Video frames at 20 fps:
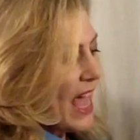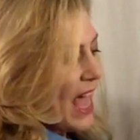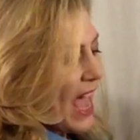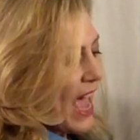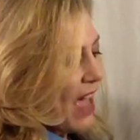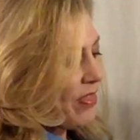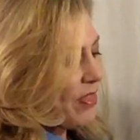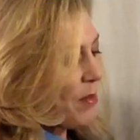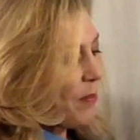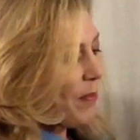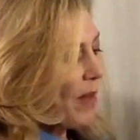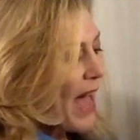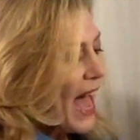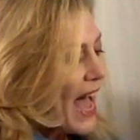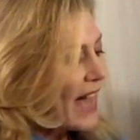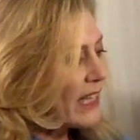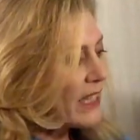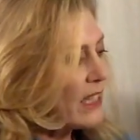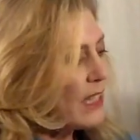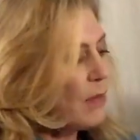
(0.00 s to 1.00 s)
And the
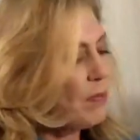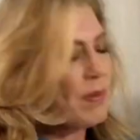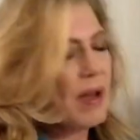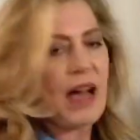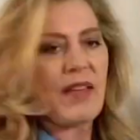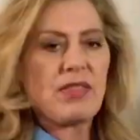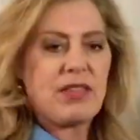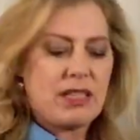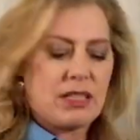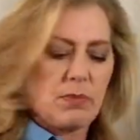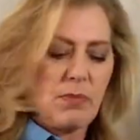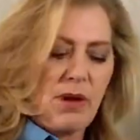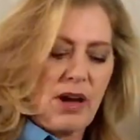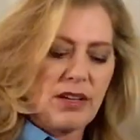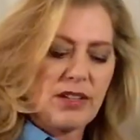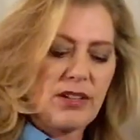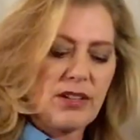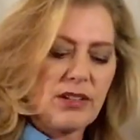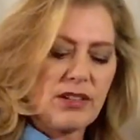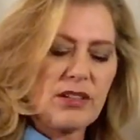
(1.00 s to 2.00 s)
back lip on this
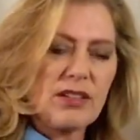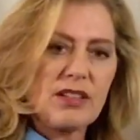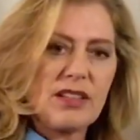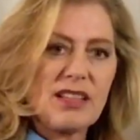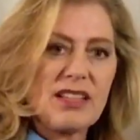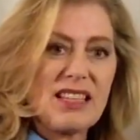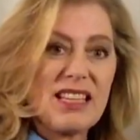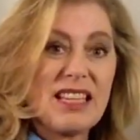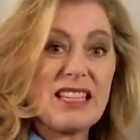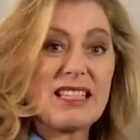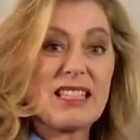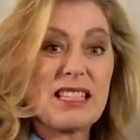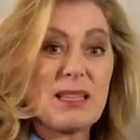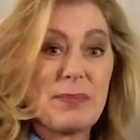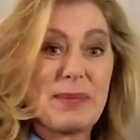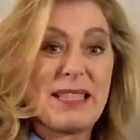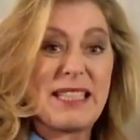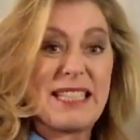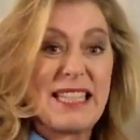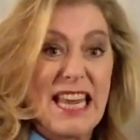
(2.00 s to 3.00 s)
bunker is
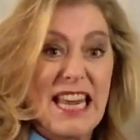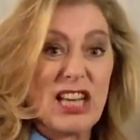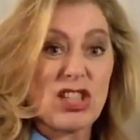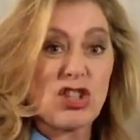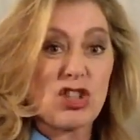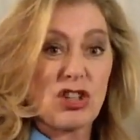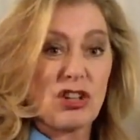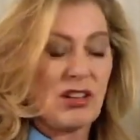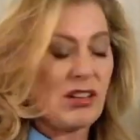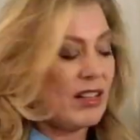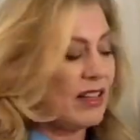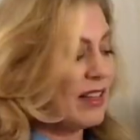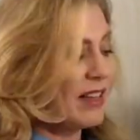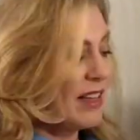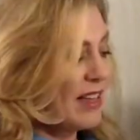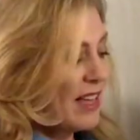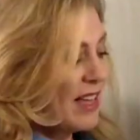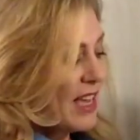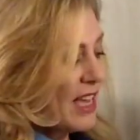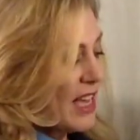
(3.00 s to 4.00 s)
substantial.
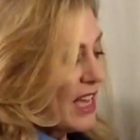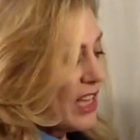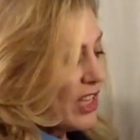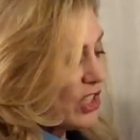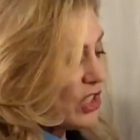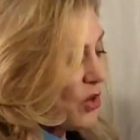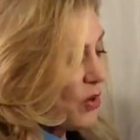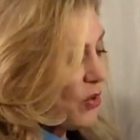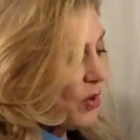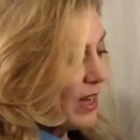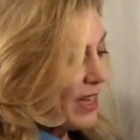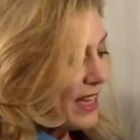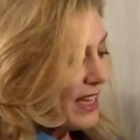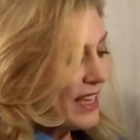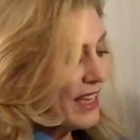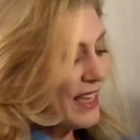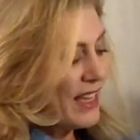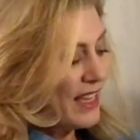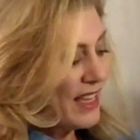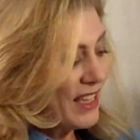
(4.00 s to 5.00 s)
So
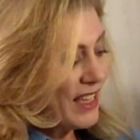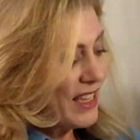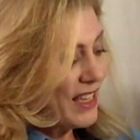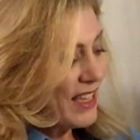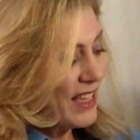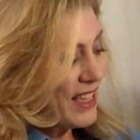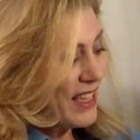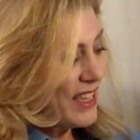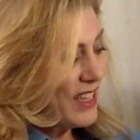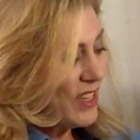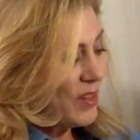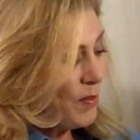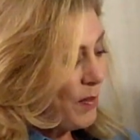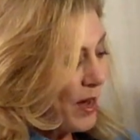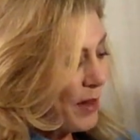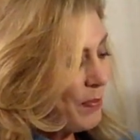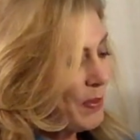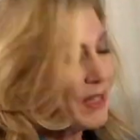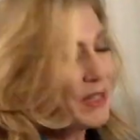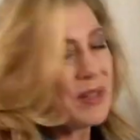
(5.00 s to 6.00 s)
you
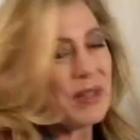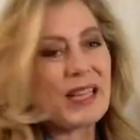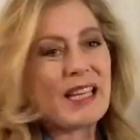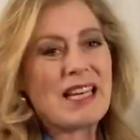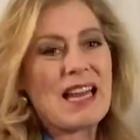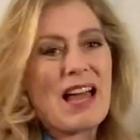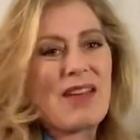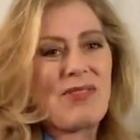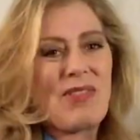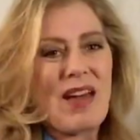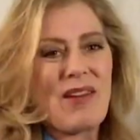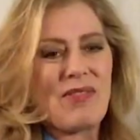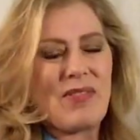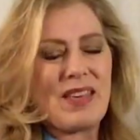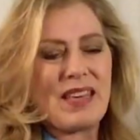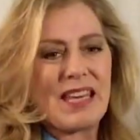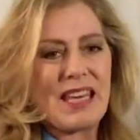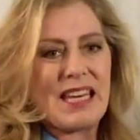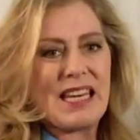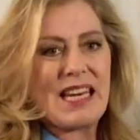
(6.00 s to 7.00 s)
might be looking at that
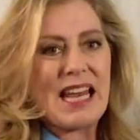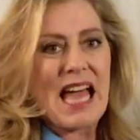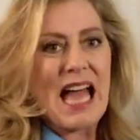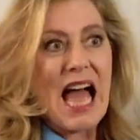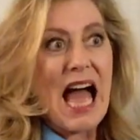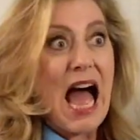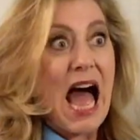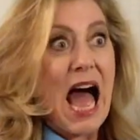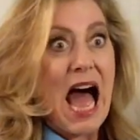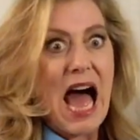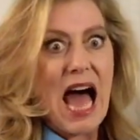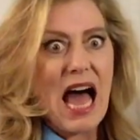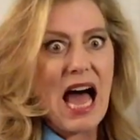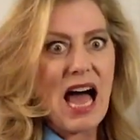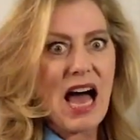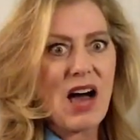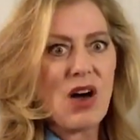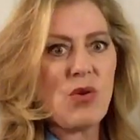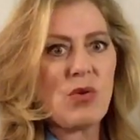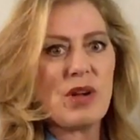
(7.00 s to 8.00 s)
thinking,
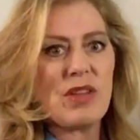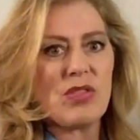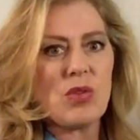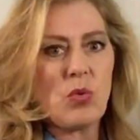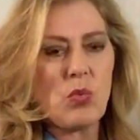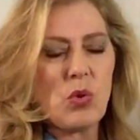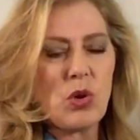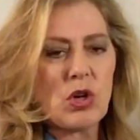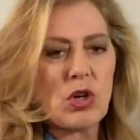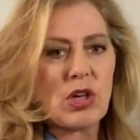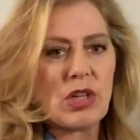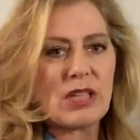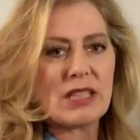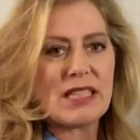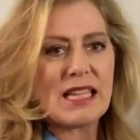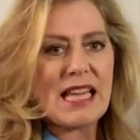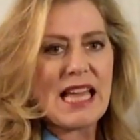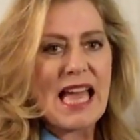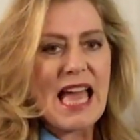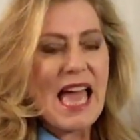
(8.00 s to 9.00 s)
how in the world
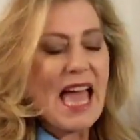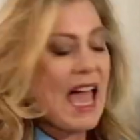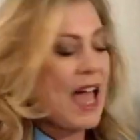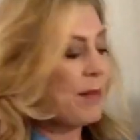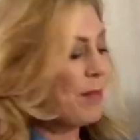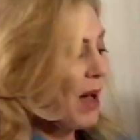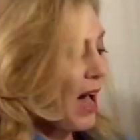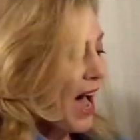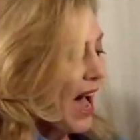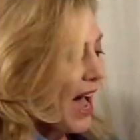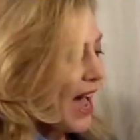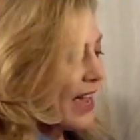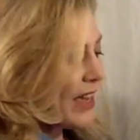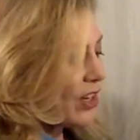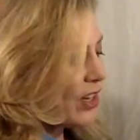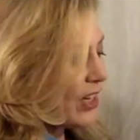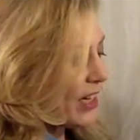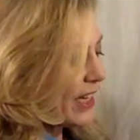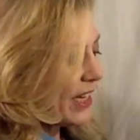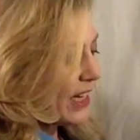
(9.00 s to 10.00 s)
am I
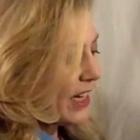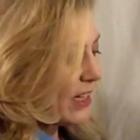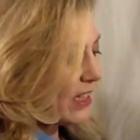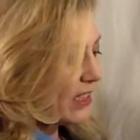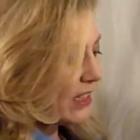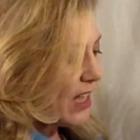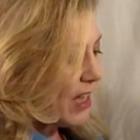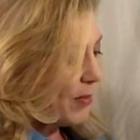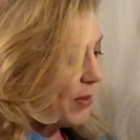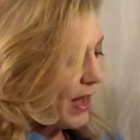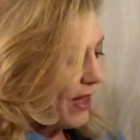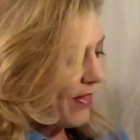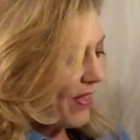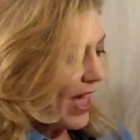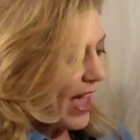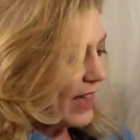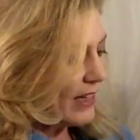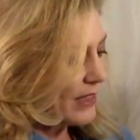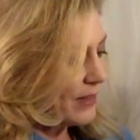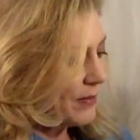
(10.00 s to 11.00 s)
going to get a club on
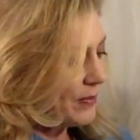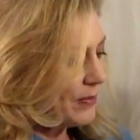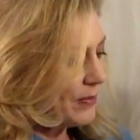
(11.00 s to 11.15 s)
that?